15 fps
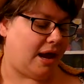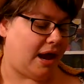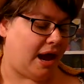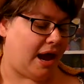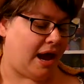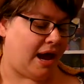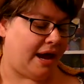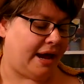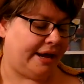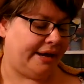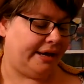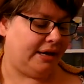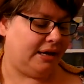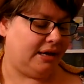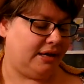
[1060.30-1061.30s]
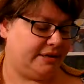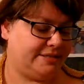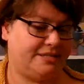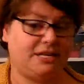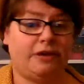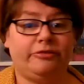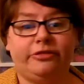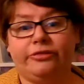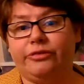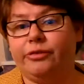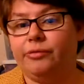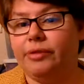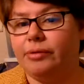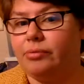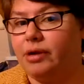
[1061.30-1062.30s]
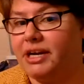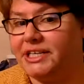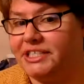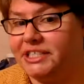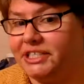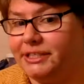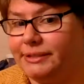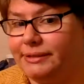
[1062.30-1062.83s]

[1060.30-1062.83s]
I suffer from depression.